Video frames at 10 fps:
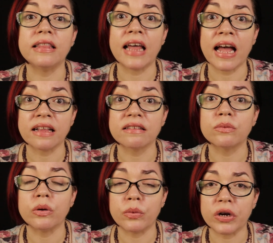that's
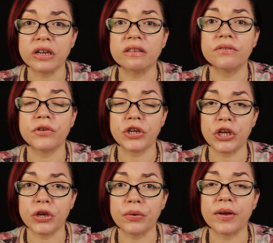what works for
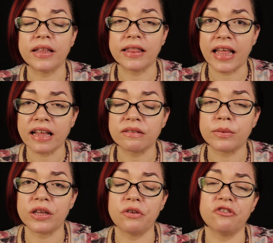you, and that's
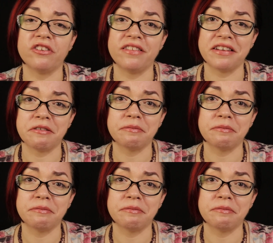what you should do.